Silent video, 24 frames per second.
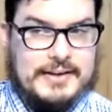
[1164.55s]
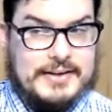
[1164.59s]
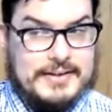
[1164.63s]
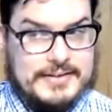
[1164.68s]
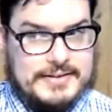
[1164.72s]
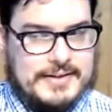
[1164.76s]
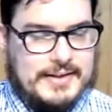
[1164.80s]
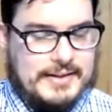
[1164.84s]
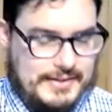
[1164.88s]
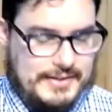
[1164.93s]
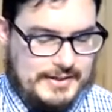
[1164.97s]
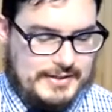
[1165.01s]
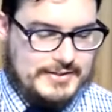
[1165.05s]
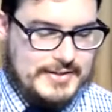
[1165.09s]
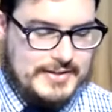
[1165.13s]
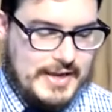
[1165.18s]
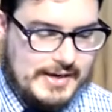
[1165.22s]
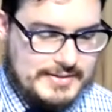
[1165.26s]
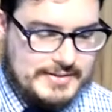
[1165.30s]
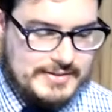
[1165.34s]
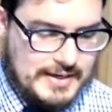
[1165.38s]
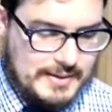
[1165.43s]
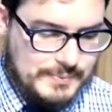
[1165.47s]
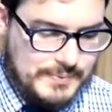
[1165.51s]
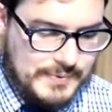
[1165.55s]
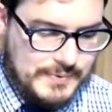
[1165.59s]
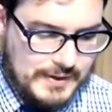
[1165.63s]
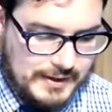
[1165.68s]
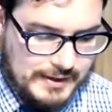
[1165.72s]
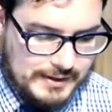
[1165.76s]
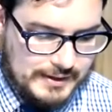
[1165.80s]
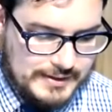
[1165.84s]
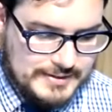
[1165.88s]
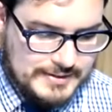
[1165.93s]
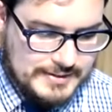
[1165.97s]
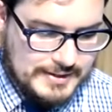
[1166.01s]
He said the exact same
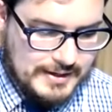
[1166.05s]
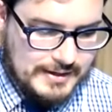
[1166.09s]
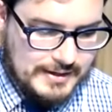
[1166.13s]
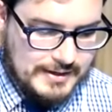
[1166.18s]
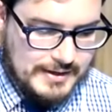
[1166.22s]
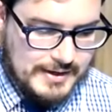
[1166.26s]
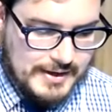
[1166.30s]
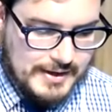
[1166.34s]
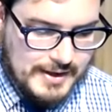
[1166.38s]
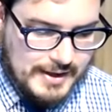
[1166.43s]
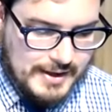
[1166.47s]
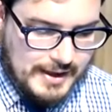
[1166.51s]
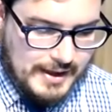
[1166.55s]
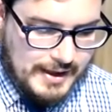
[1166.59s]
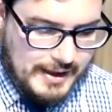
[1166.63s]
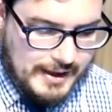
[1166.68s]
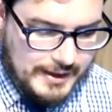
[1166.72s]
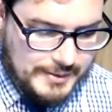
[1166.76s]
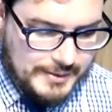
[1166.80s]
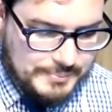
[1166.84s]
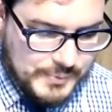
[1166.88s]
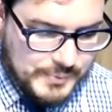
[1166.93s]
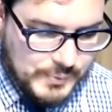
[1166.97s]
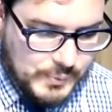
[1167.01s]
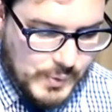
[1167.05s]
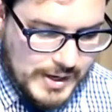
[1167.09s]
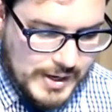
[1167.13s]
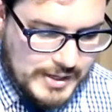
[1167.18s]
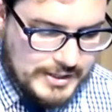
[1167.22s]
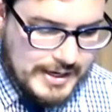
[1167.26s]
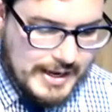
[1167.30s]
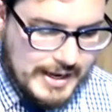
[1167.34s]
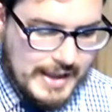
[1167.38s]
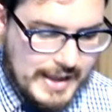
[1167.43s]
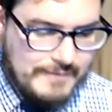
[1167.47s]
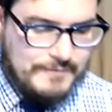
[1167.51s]
thing. He said,
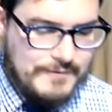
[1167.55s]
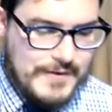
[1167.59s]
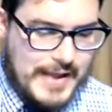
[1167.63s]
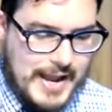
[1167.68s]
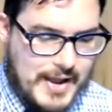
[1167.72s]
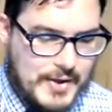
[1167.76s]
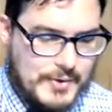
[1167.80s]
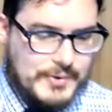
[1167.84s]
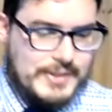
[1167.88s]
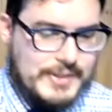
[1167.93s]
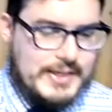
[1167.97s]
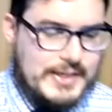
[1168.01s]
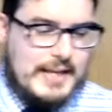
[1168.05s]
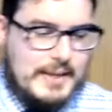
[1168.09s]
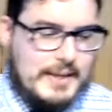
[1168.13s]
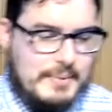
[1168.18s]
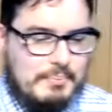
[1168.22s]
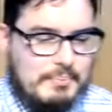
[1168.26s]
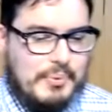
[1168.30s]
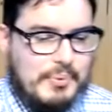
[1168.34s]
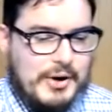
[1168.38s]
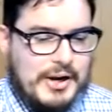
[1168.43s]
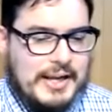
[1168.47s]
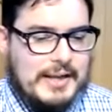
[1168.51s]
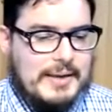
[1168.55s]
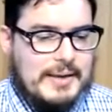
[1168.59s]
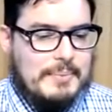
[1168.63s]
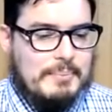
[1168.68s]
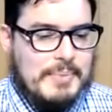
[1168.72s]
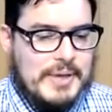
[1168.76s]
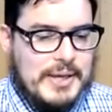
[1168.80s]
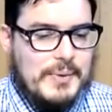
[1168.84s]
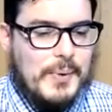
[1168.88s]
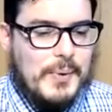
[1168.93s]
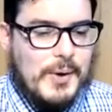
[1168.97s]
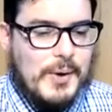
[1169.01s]
when ye have found him, bring
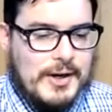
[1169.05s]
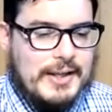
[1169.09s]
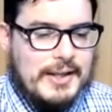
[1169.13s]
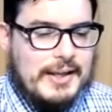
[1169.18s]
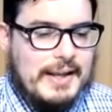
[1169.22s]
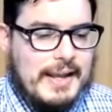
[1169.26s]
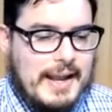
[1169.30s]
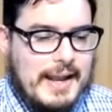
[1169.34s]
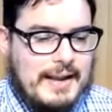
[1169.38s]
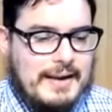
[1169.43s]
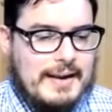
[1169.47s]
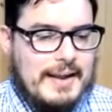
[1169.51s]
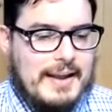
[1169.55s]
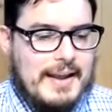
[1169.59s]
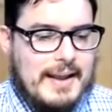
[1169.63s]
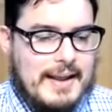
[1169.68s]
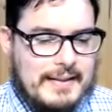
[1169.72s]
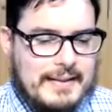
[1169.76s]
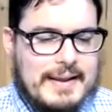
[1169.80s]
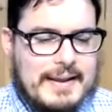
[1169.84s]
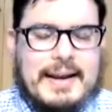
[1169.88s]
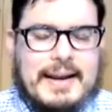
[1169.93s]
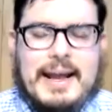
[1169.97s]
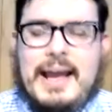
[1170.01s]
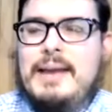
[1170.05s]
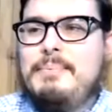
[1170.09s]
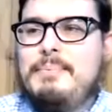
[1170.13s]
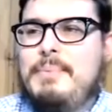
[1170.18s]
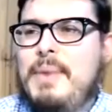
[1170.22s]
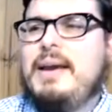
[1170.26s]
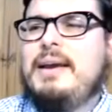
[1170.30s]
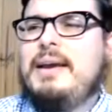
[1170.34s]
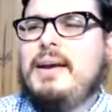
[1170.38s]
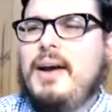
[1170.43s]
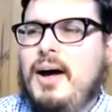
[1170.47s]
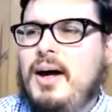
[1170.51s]
me word again, that I
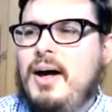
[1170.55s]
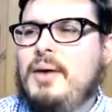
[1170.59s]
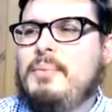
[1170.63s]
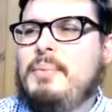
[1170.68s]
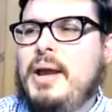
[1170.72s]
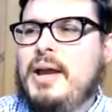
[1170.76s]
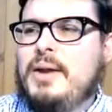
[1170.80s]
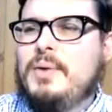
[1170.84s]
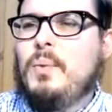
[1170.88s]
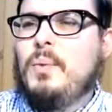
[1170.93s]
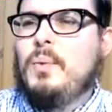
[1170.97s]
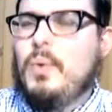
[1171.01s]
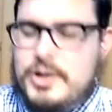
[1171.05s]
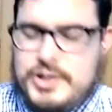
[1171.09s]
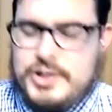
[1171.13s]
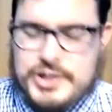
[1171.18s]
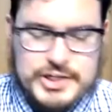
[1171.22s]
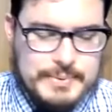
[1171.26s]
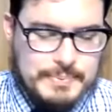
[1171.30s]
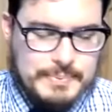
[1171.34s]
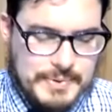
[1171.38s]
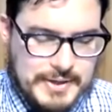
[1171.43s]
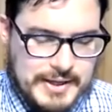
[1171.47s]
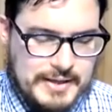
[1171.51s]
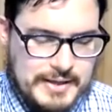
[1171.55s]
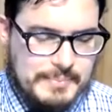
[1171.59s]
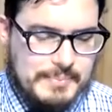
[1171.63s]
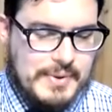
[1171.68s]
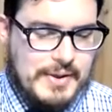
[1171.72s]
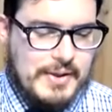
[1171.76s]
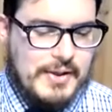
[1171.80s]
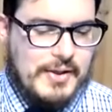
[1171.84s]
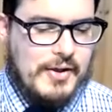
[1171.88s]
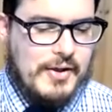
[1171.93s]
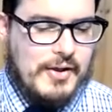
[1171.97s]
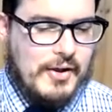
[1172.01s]
may come and worship him
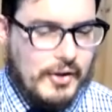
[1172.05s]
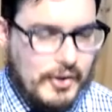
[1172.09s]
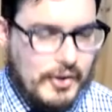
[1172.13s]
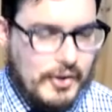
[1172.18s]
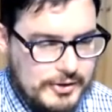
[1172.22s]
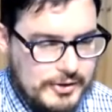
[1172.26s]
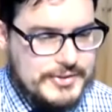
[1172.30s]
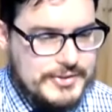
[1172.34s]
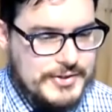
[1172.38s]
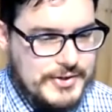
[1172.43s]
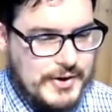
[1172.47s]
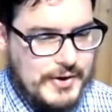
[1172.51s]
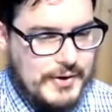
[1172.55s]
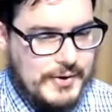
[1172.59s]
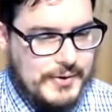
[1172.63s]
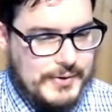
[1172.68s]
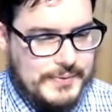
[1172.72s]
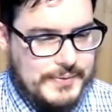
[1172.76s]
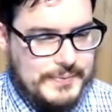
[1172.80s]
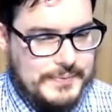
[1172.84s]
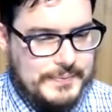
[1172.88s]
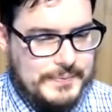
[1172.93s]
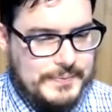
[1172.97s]
also.